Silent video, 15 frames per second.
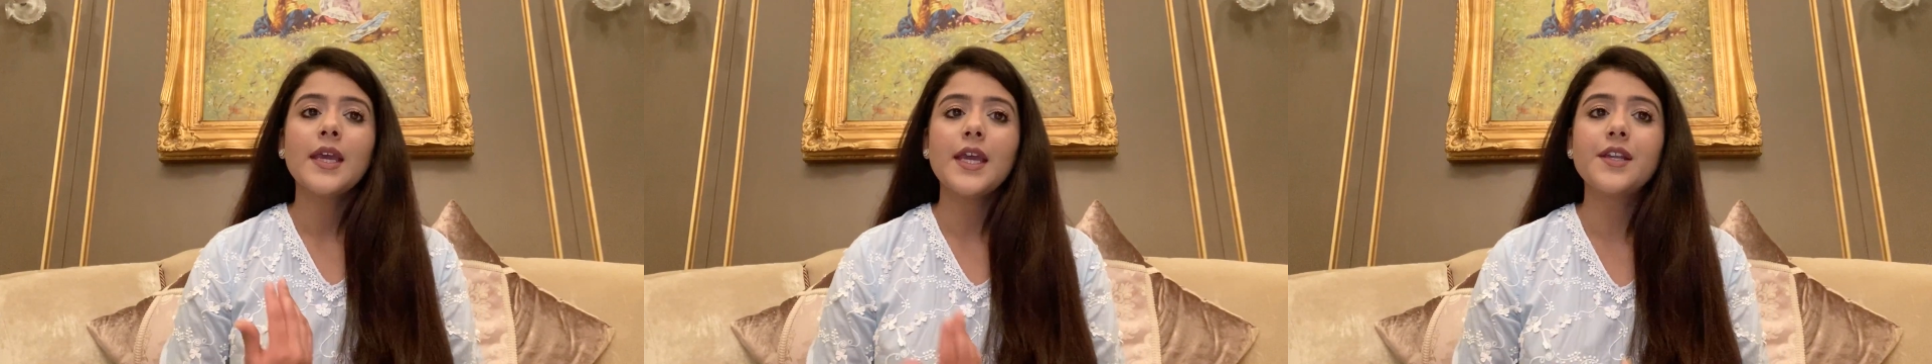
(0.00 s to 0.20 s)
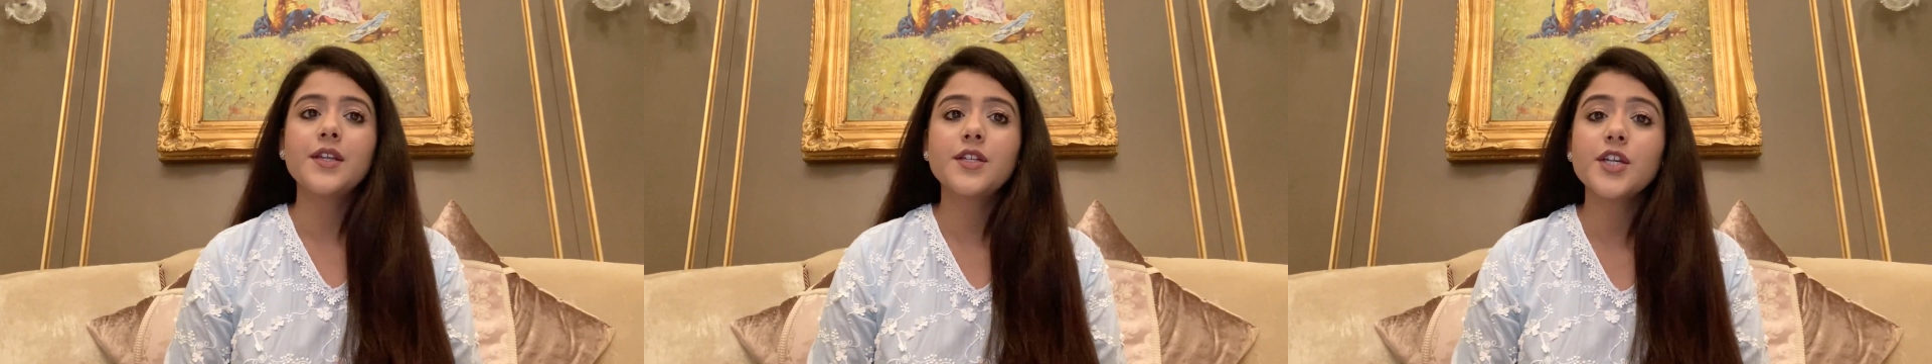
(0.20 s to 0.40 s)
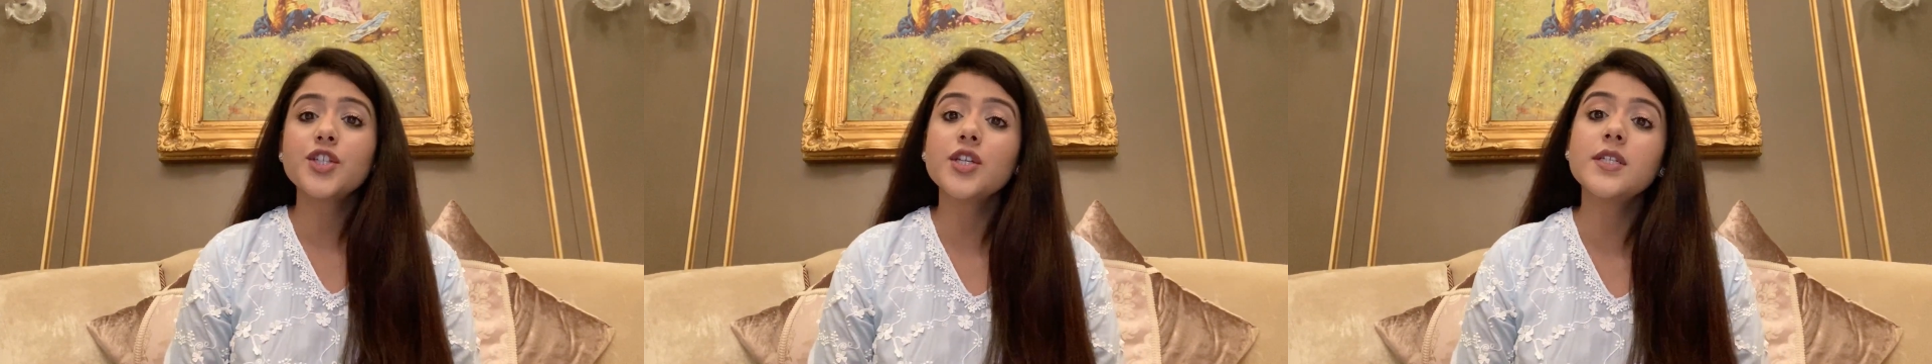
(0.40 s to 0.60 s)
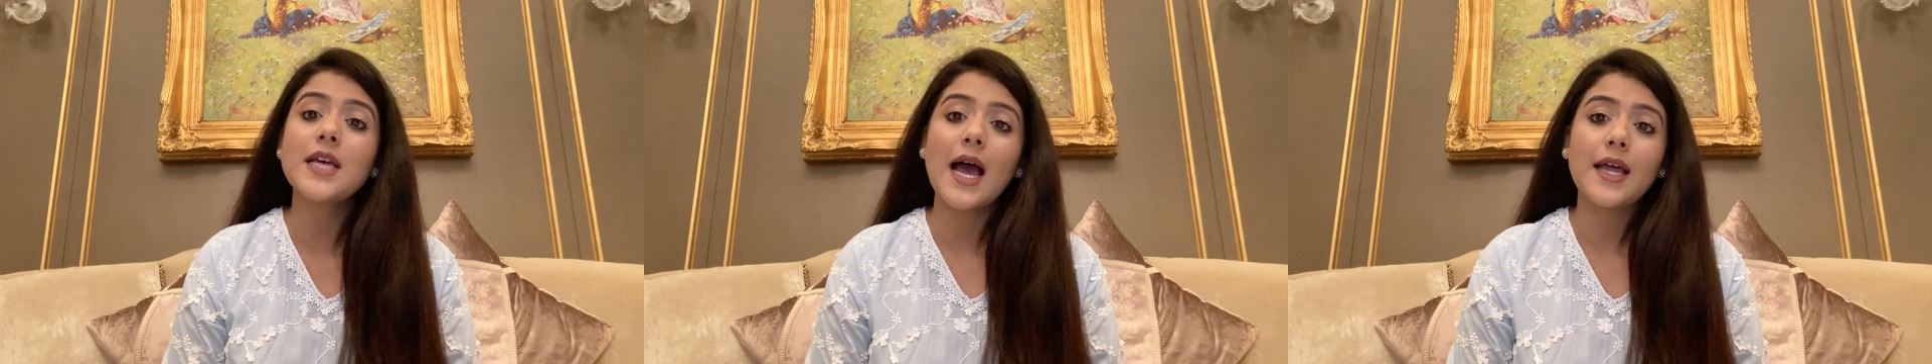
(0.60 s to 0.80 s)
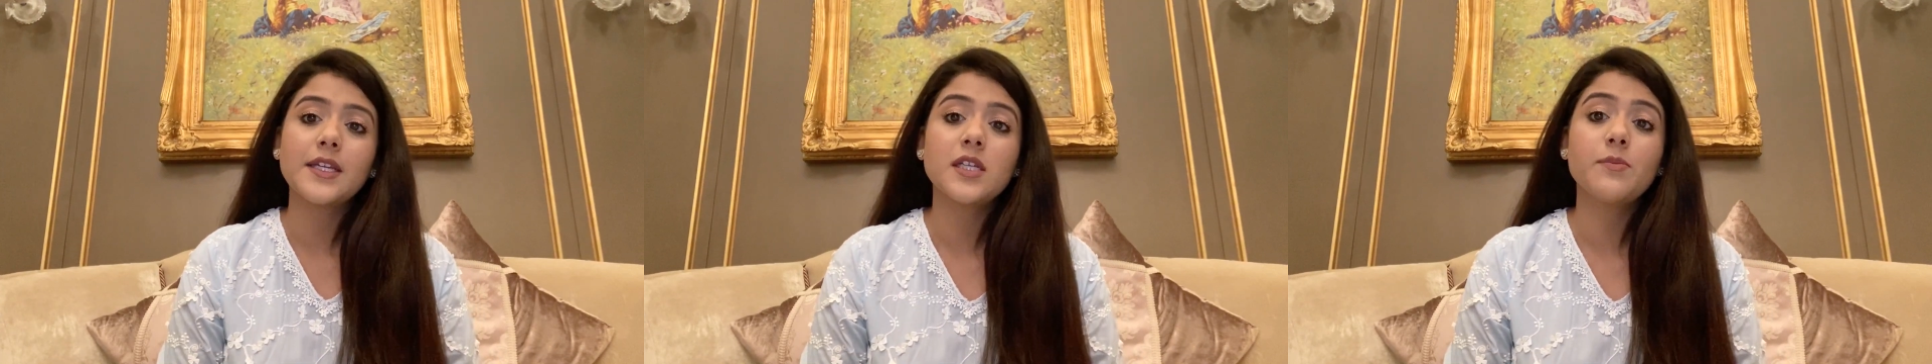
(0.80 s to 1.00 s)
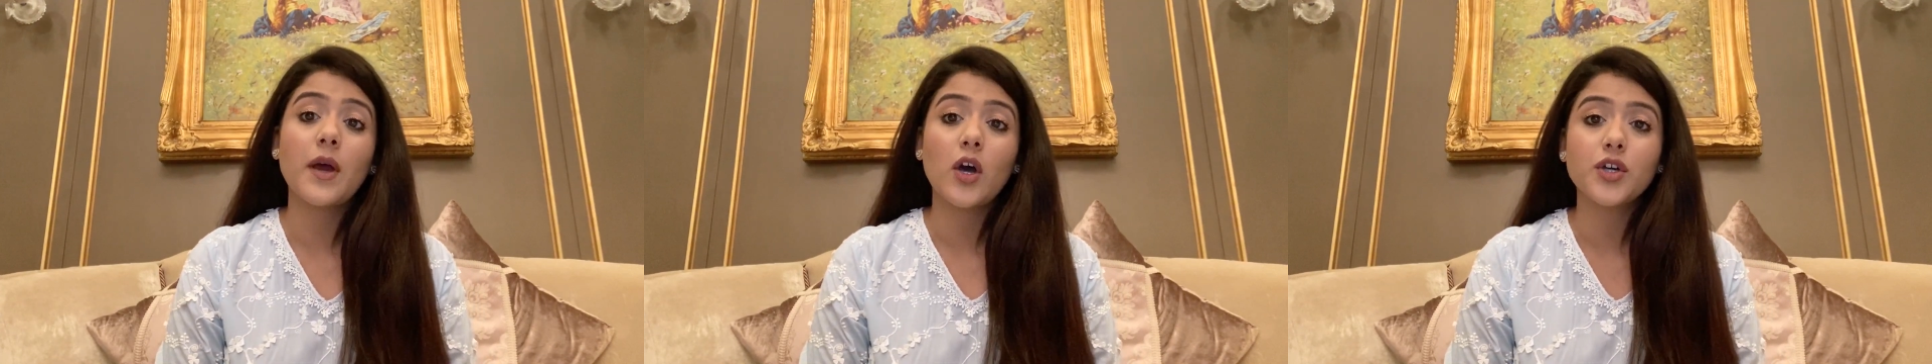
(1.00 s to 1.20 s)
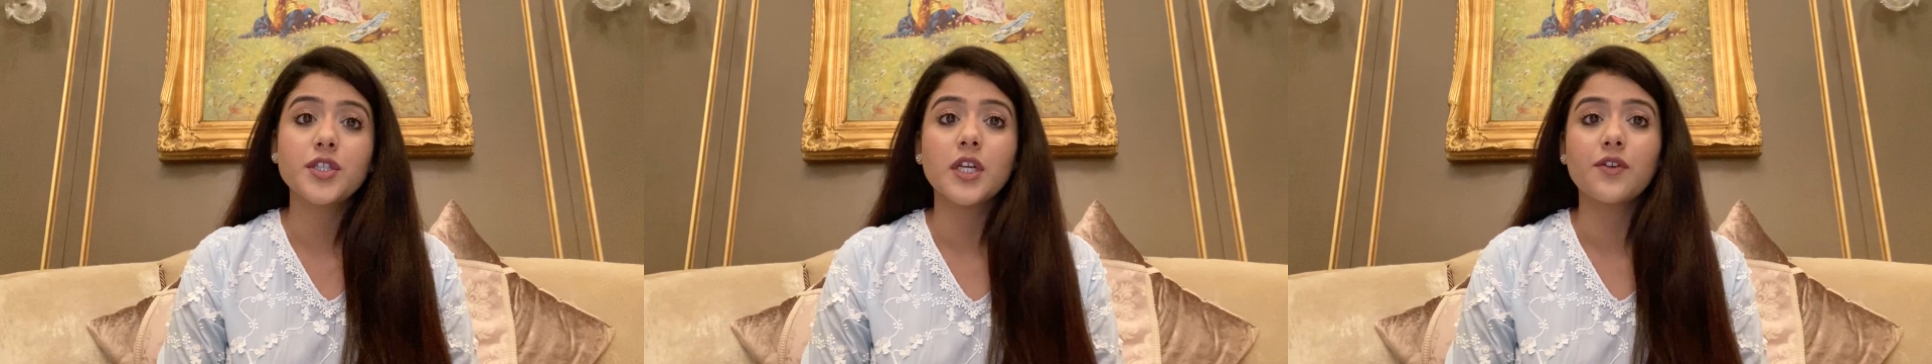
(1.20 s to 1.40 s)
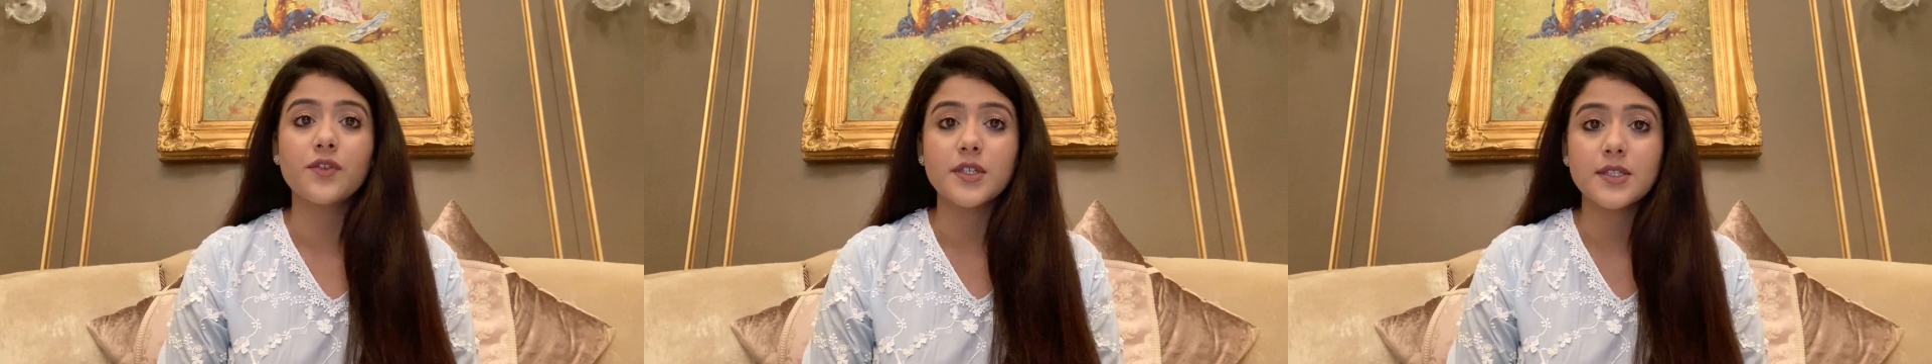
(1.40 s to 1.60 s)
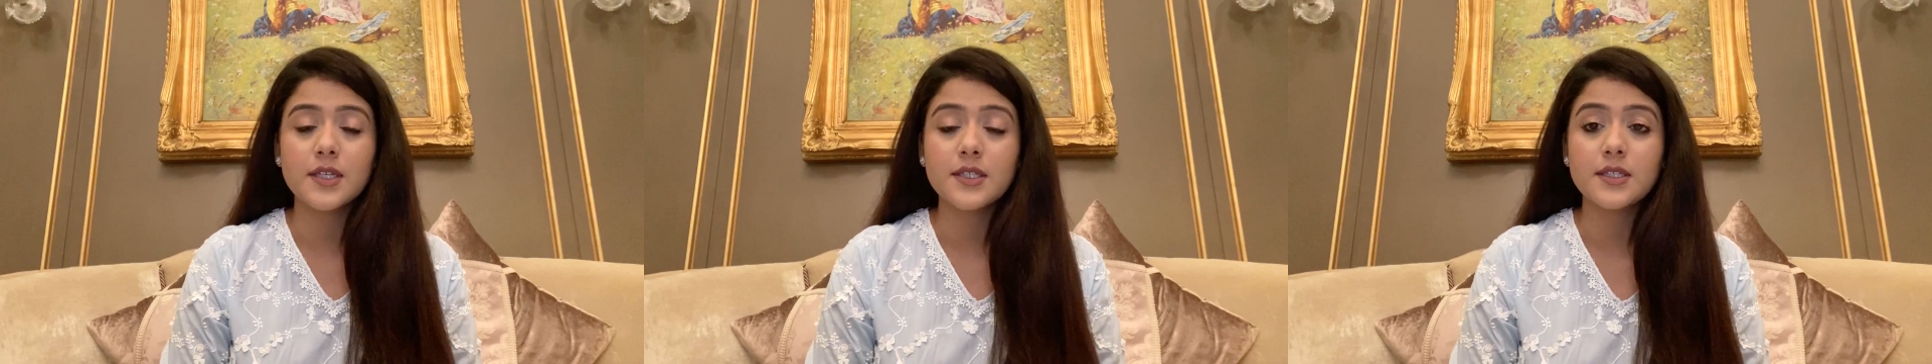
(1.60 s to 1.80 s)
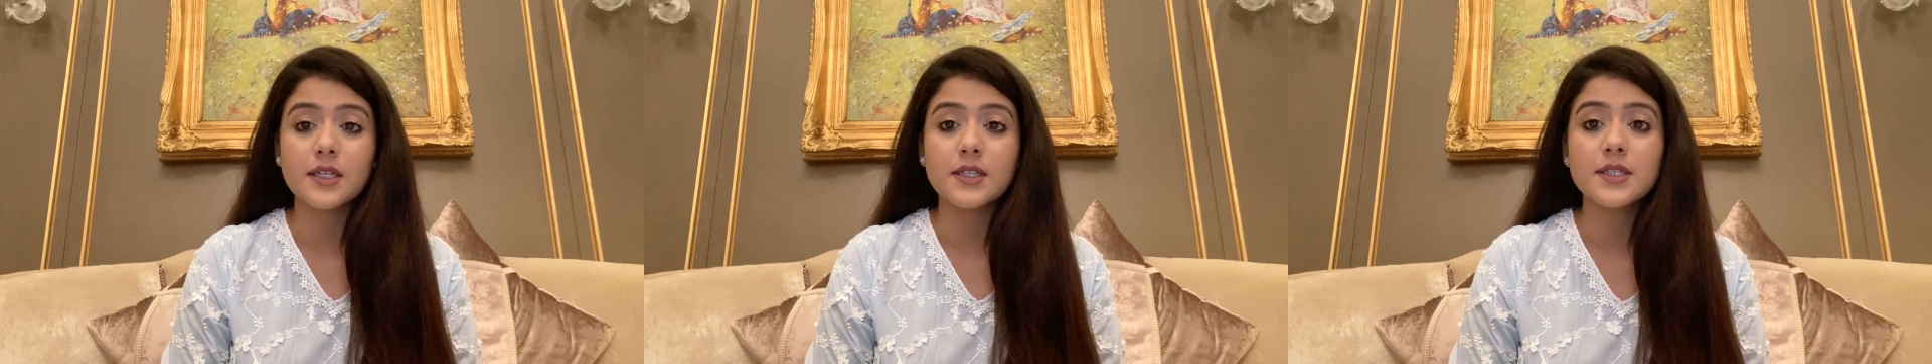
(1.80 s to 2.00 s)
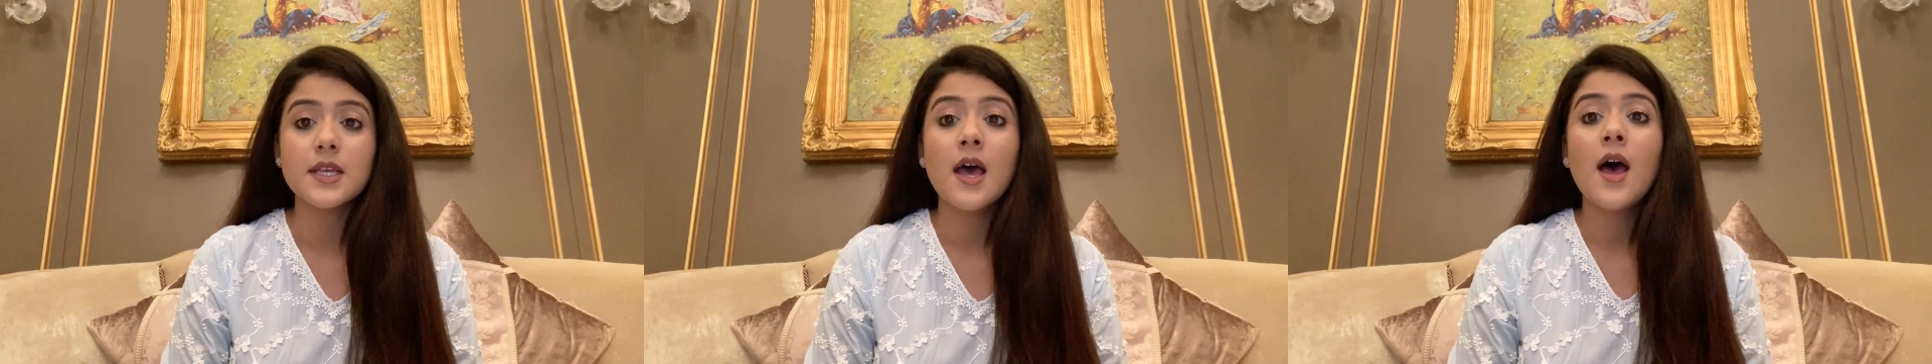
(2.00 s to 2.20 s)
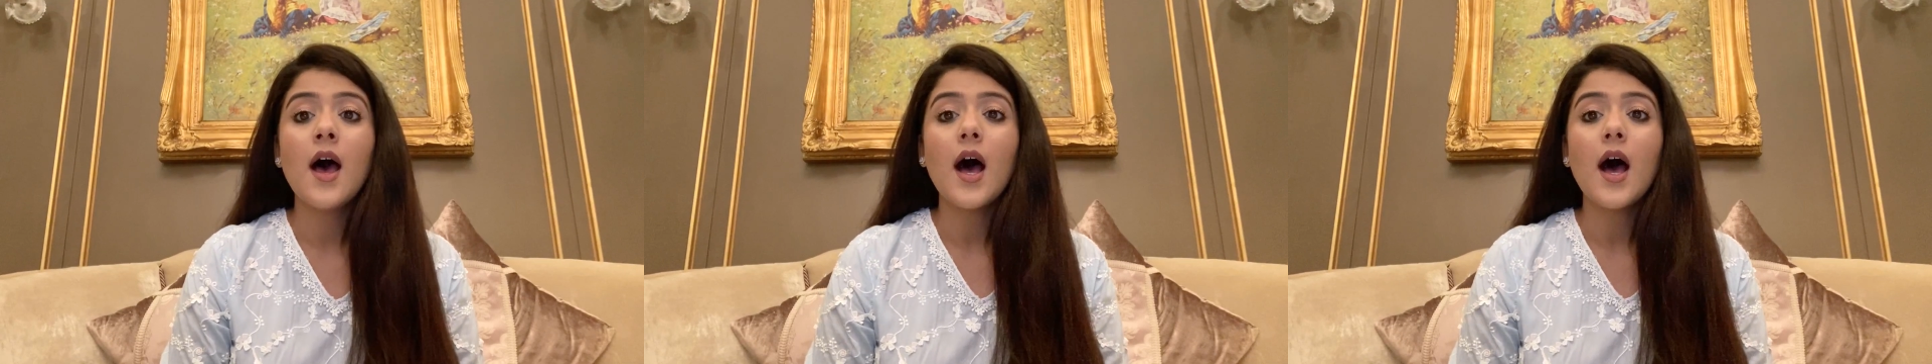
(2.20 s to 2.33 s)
In addition to antibiotic resistance,